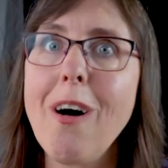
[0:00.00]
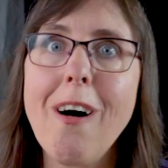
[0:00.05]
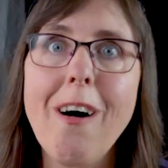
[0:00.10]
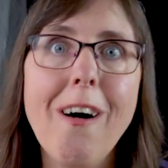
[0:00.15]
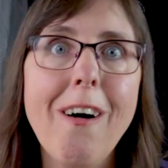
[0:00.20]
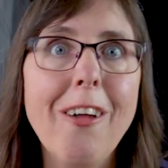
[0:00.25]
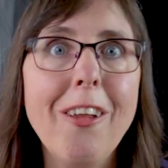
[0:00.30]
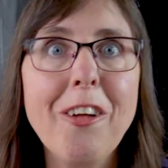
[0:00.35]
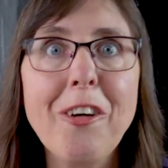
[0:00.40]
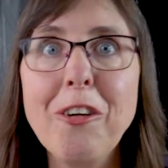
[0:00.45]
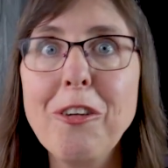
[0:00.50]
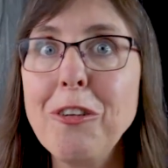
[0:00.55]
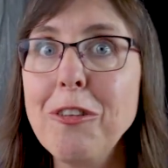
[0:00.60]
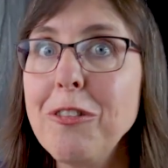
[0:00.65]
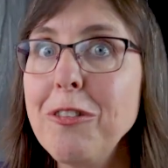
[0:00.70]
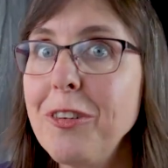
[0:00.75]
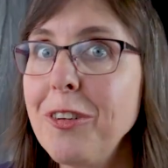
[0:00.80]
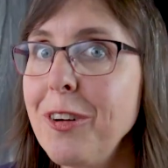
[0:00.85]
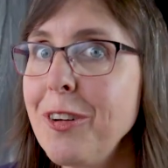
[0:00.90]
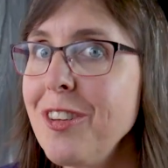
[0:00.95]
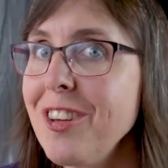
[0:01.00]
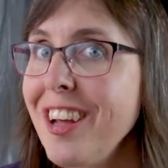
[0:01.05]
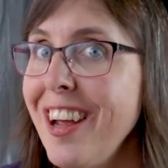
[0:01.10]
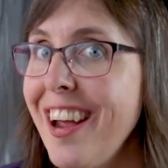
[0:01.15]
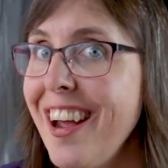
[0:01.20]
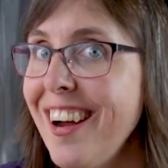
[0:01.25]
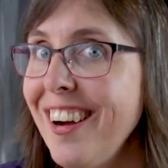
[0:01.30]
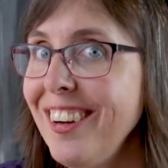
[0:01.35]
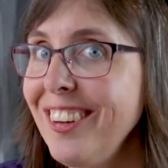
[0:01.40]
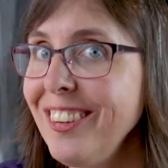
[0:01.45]
all over
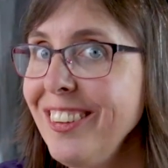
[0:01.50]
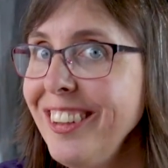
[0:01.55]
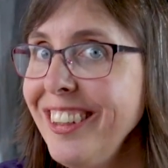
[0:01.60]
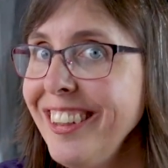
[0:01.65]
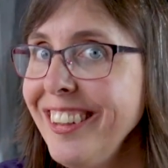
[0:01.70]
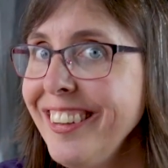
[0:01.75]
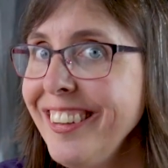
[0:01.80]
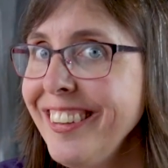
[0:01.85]
town?